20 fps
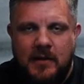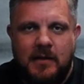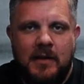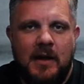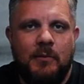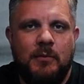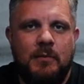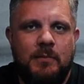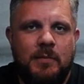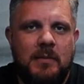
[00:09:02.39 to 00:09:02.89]

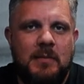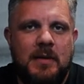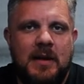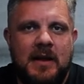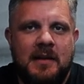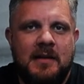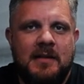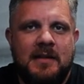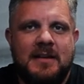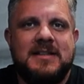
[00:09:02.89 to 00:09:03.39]
that would be
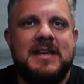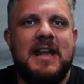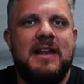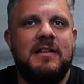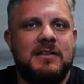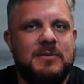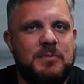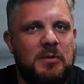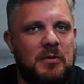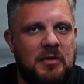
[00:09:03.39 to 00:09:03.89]
me, the
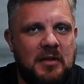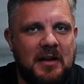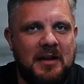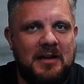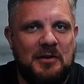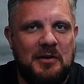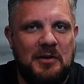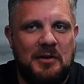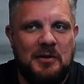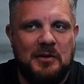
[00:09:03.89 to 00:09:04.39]
sensible thing to